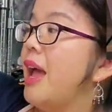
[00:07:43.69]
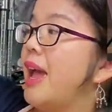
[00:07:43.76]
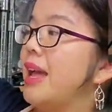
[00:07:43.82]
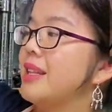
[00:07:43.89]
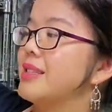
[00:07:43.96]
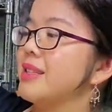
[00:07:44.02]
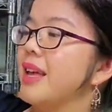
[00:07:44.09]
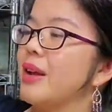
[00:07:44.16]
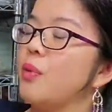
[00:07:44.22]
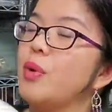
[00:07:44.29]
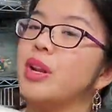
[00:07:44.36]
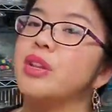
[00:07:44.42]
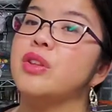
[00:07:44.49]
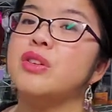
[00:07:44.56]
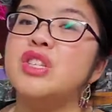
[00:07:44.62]
It's like
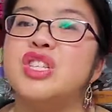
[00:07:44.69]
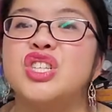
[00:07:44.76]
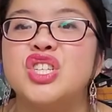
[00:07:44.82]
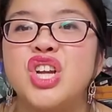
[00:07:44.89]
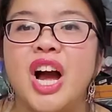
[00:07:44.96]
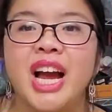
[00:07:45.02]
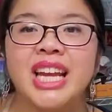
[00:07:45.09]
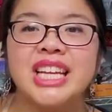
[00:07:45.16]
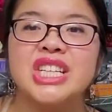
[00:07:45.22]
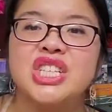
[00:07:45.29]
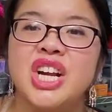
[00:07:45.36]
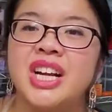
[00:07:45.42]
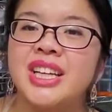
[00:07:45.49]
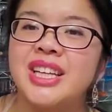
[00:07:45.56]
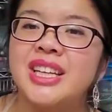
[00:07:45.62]
one of those giant
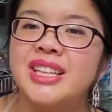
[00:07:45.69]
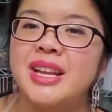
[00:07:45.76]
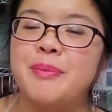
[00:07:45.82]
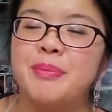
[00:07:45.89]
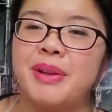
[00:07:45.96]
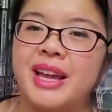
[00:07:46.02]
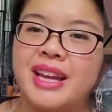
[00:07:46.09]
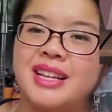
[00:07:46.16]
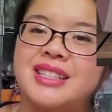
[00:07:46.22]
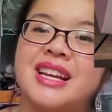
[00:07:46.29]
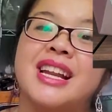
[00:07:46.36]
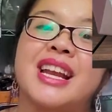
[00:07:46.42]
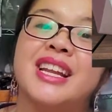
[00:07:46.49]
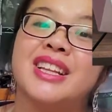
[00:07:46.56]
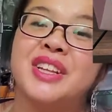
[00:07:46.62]
chunky knit blankets.
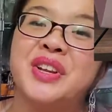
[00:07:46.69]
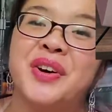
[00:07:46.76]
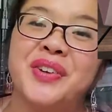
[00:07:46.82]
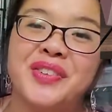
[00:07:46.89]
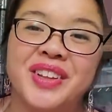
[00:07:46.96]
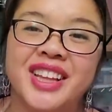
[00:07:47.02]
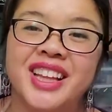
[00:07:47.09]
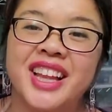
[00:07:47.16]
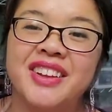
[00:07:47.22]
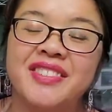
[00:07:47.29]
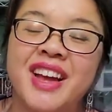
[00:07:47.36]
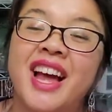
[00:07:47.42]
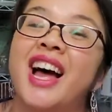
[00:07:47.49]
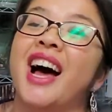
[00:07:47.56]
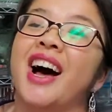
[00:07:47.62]
And I really love.